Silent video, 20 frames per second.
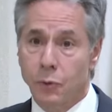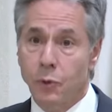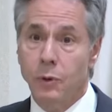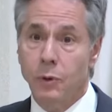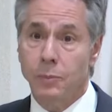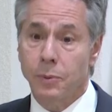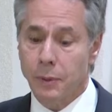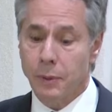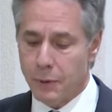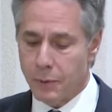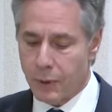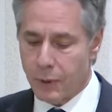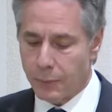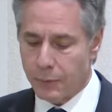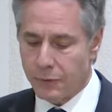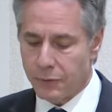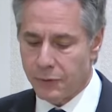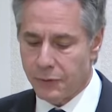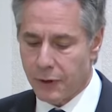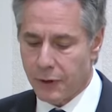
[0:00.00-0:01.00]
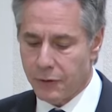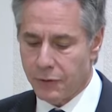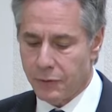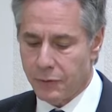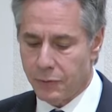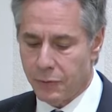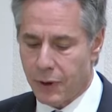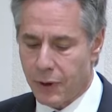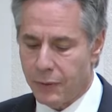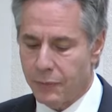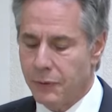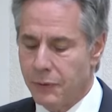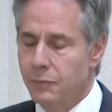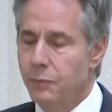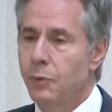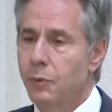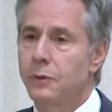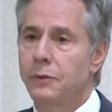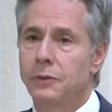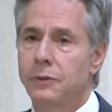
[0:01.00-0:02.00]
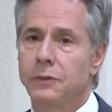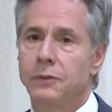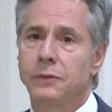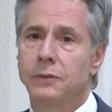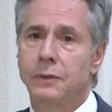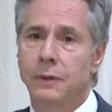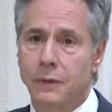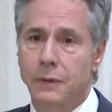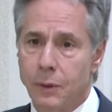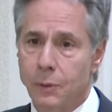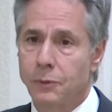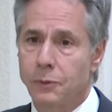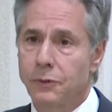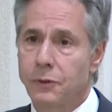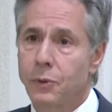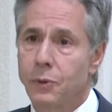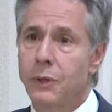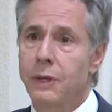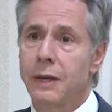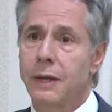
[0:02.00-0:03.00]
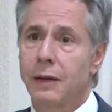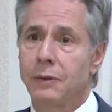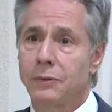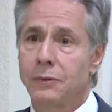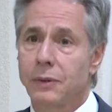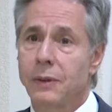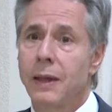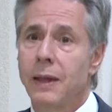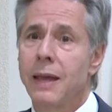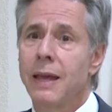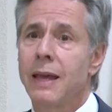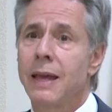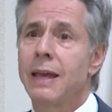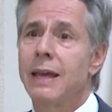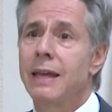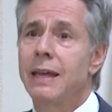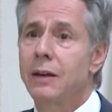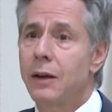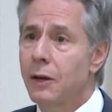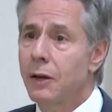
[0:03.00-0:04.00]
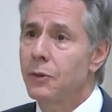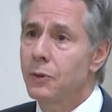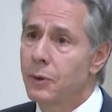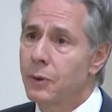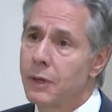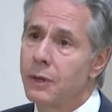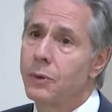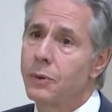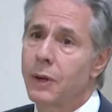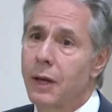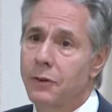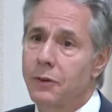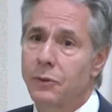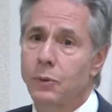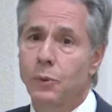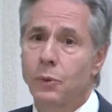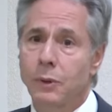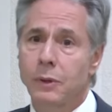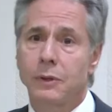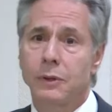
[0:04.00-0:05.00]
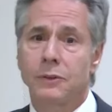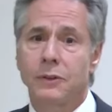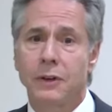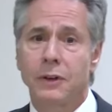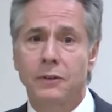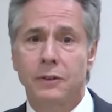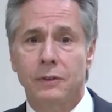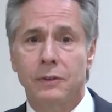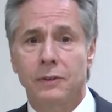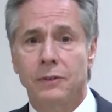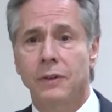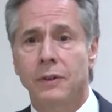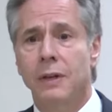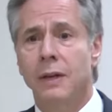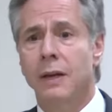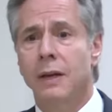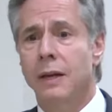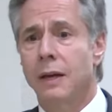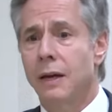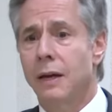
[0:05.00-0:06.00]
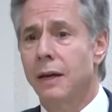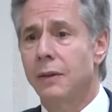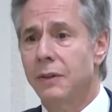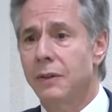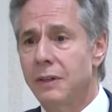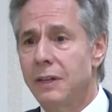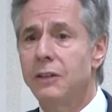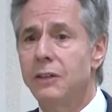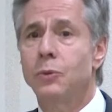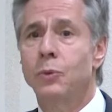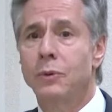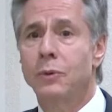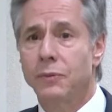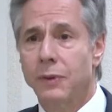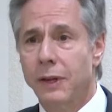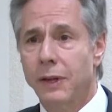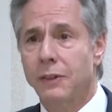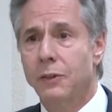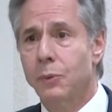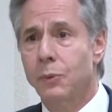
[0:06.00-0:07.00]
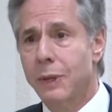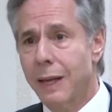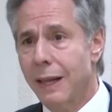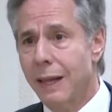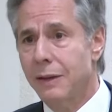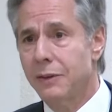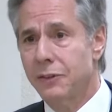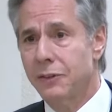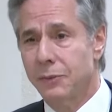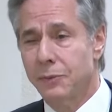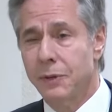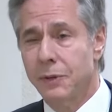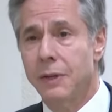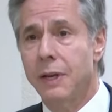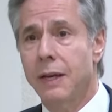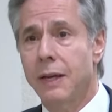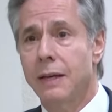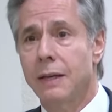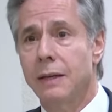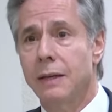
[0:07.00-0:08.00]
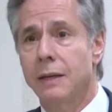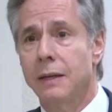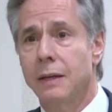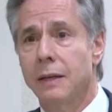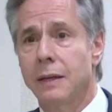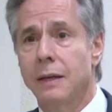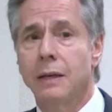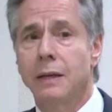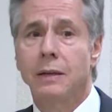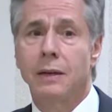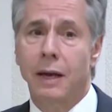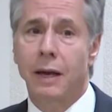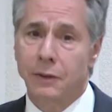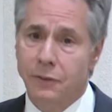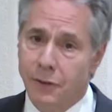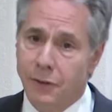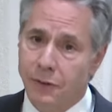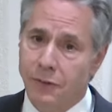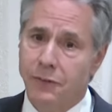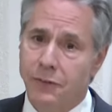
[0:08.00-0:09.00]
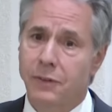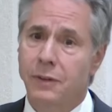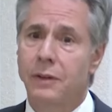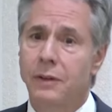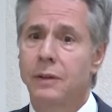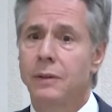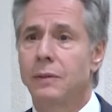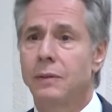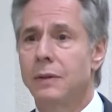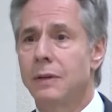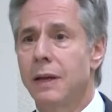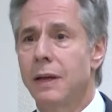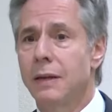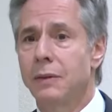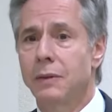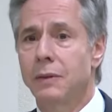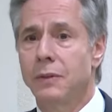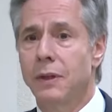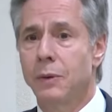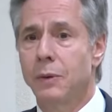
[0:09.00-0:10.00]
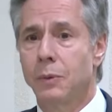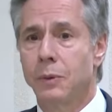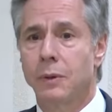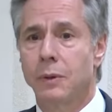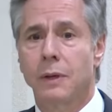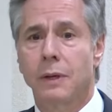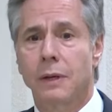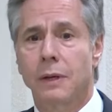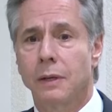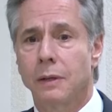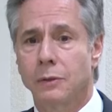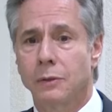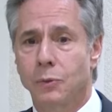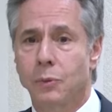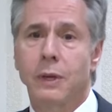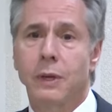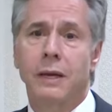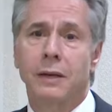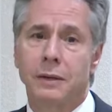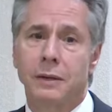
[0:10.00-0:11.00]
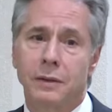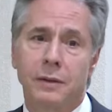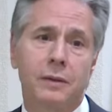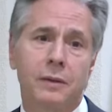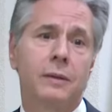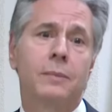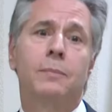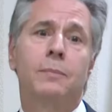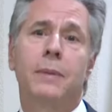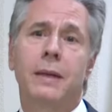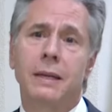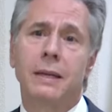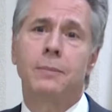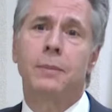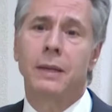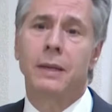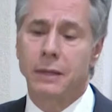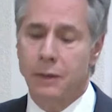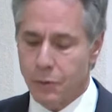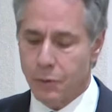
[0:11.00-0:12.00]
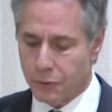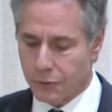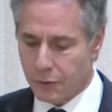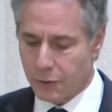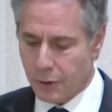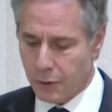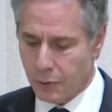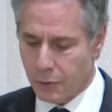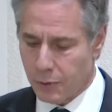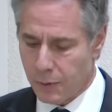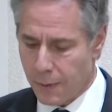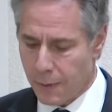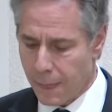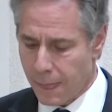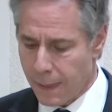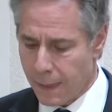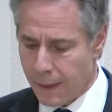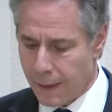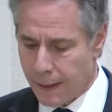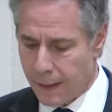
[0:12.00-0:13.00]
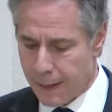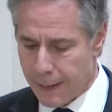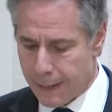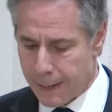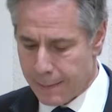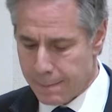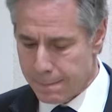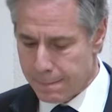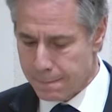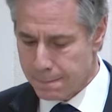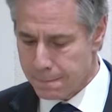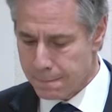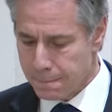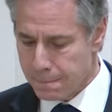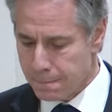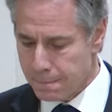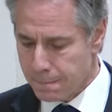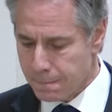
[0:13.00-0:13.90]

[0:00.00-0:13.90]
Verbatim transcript: for permanent representation for African voices in the UN Security Council, in other international organizations uh, that need to reflect the realities of today, not just the day that they were uh, created many, many years ago. Um,